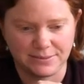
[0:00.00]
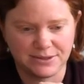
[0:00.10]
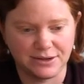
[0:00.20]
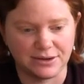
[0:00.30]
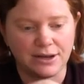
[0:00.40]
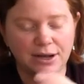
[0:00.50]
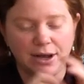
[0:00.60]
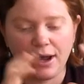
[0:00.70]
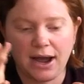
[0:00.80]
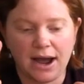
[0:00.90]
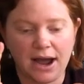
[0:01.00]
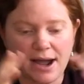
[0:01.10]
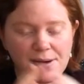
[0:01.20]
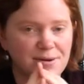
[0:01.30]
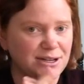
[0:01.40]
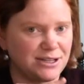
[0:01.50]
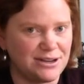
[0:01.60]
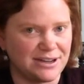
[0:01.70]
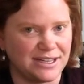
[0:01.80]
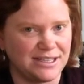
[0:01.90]
So I want to show
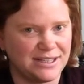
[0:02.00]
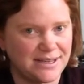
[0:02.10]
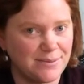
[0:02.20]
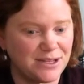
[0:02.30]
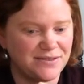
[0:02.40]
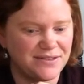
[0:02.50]
you guys just how much of a